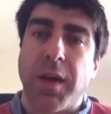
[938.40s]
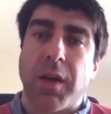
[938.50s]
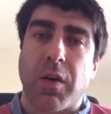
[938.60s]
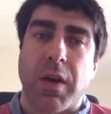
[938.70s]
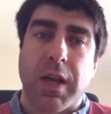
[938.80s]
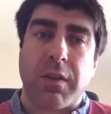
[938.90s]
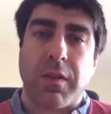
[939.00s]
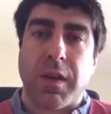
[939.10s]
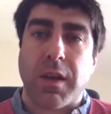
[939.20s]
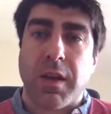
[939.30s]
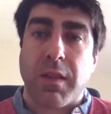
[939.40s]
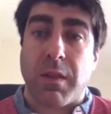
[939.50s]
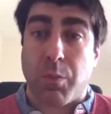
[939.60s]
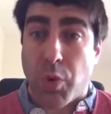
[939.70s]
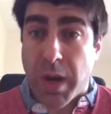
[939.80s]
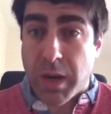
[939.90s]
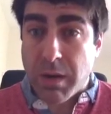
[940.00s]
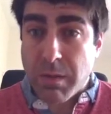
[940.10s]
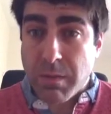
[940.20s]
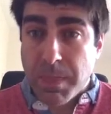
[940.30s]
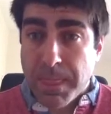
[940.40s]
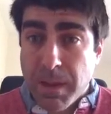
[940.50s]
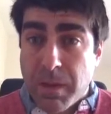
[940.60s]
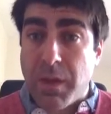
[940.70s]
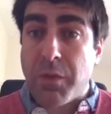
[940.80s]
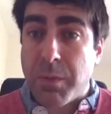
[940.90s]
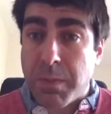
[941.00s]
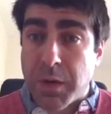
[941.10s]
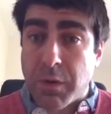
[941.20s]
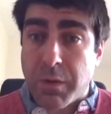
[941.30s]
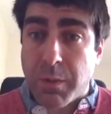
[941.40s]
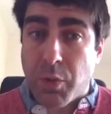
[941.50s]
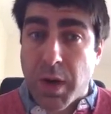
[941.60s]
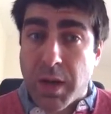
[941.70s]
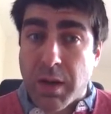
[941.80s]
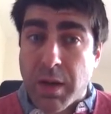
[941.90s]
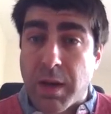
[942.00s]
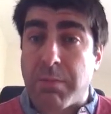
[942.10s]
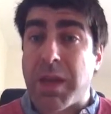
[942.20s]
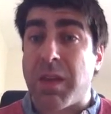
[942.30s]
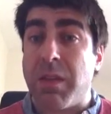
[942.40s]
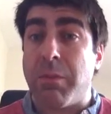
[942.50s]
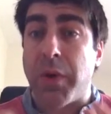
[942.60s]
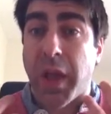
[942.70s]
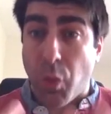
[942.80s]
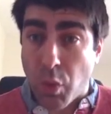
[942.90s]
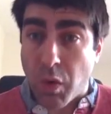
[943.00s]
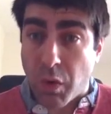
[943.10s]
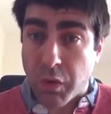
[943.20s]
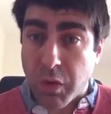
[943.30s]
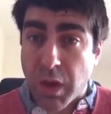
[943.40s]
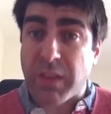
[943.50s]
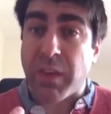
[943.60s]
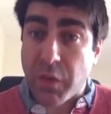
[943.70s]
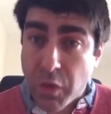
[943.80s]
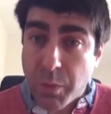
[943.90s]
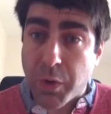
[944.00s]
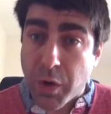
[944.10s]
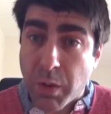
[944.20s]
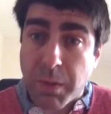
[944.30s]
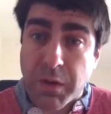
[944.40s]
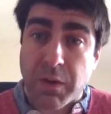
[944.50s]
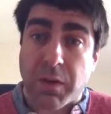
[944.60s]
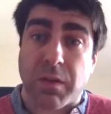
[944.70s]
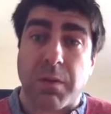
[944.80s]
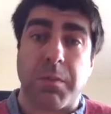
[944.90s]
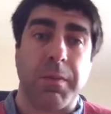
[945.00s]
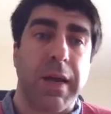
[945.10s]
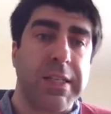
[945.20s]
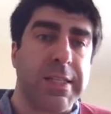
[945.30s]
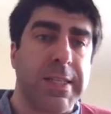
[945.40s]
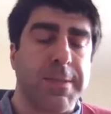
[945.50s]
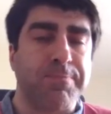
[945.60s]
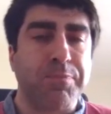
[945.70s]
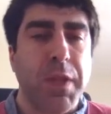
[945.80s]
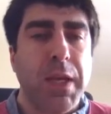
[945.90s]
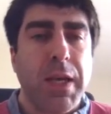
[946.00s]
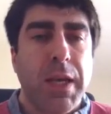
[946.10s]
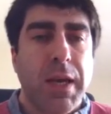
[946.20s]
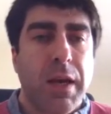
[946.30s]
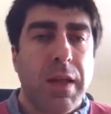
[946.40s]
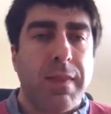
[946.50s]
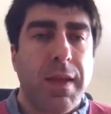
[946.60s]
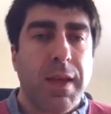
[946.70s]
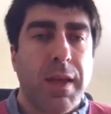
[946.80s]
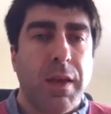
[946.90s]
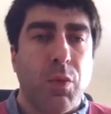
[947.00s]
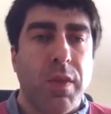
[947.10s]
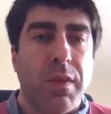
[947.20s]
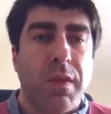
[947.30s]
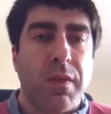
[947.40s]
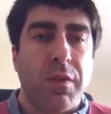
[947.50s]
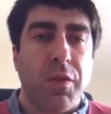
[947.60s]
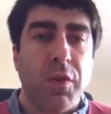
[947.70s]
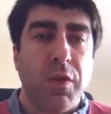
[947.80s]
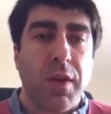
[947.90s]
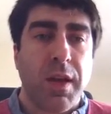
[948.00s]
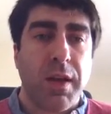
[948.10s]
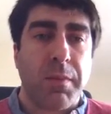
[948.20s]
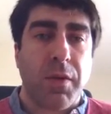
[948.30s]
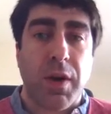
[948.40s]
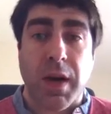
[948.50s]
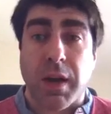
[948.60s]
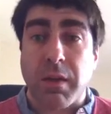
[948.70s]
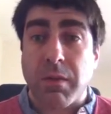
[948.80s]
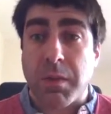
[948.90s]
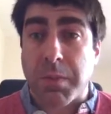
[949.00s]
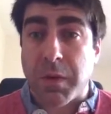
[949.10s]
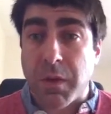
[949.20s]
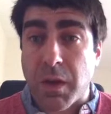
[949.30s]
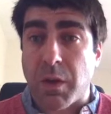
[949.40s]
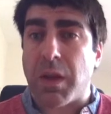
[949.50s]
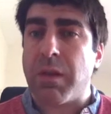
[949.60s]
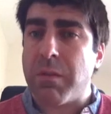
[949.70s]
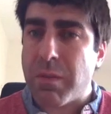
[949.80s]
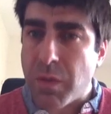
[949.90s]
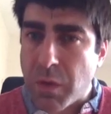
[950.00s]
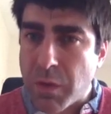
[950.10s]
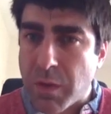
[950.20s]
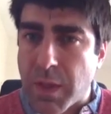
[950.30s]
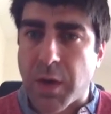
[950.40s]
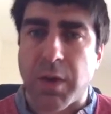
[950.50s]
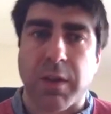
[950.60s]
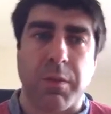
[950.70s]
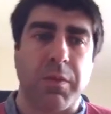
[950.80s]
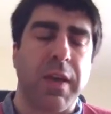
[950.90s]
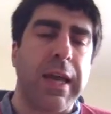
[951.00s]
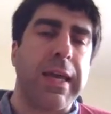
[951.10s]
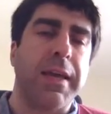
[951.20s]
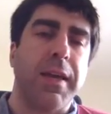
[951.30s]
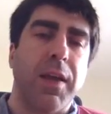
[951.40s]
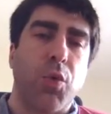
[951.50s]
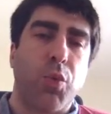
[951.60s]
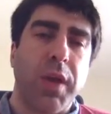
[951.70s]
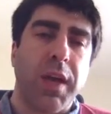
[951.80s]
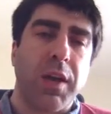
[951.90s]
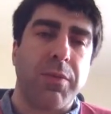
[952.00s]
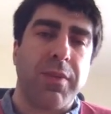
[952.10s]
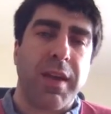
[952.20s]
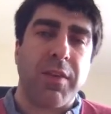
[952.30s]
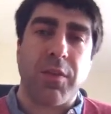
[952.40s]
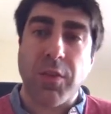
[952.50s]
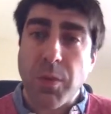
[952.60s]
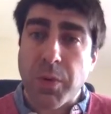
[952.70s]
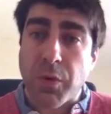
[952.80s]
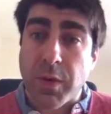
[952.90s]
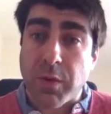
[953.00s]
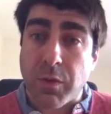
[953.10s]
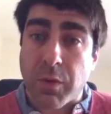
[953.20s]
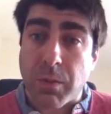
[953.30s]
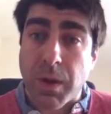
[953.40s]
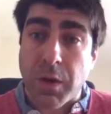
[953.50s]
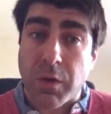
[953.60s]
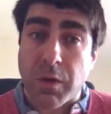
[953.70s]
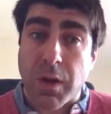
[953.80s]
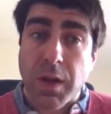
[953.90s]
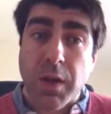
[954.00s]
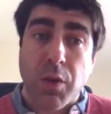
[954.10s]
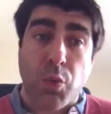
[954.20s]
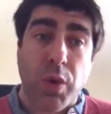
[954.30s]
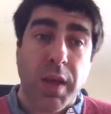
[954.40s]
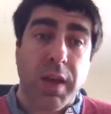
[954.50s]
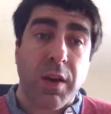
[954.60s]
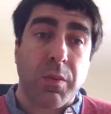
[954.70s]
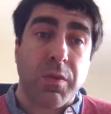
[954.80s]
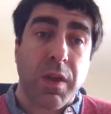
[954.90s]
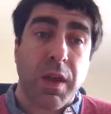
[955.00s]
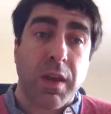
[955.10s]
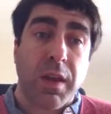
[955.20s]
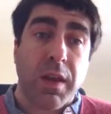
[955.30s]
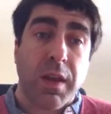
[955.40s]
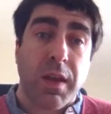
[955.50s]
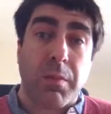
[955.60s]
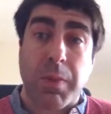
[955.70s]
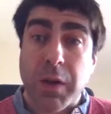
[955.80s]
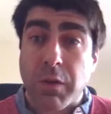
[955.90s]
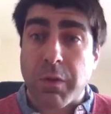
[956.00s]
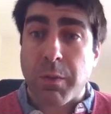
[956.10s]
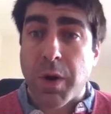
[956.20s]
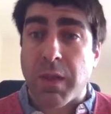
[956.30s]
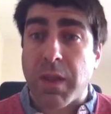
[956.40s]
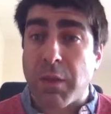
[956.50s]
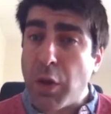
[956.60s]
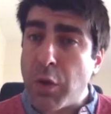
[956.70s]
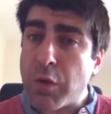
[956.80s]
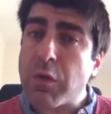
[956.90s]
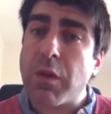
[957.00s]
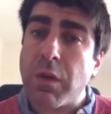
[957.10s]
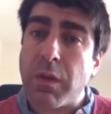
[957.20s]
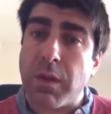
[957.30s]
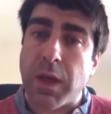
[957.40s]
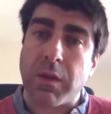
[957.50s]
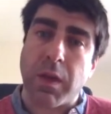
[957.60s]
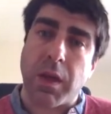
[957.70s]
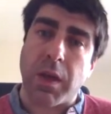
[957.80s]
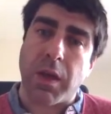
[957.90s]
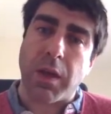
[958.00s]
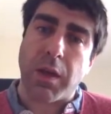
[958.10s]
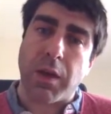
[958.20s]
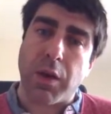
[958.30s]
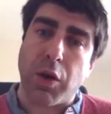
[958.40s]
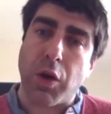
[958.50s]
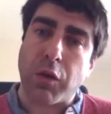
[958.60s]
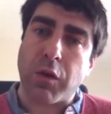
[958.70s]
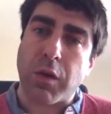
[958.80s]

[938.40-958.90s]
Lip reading: connecting the brain, different parts of the brain, and making the brain works as a super complex system as it is. And with diffusion MRI in particular, using the Connectome Scanner, we can obtain super rich information. We can obtain parts of the brain that looks not